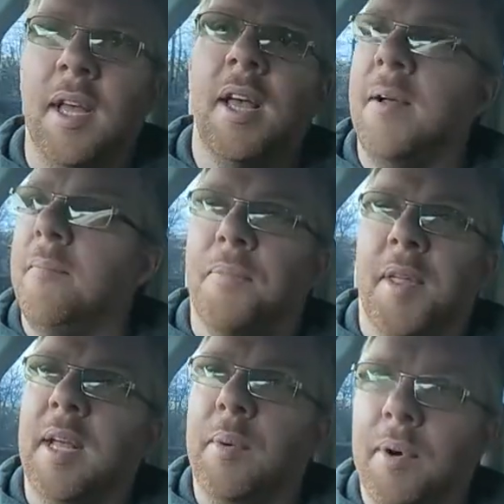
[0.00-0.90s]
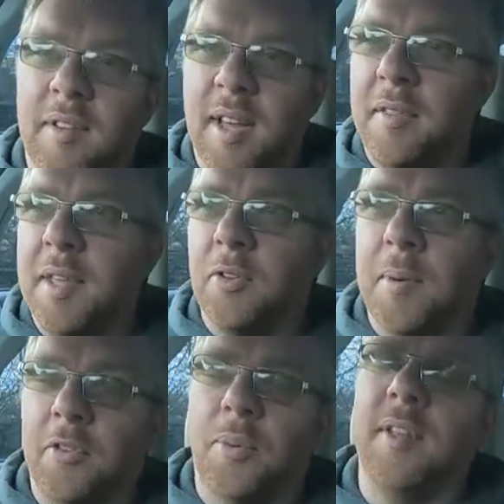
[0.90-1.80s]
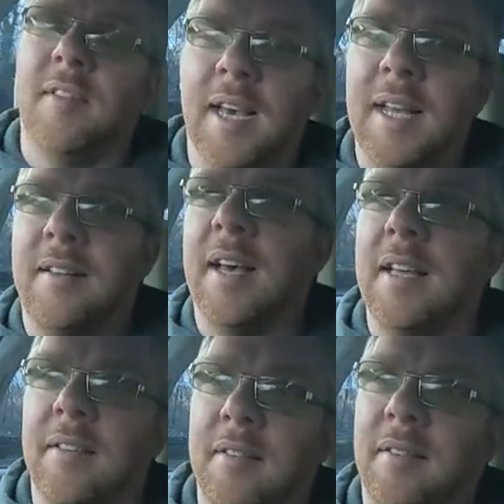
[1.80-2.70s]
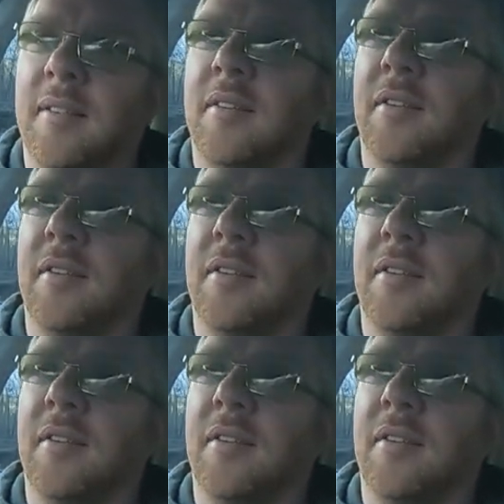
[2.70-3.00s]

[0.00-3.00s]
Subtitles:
And yeah, we worked out, I think it was about 28 days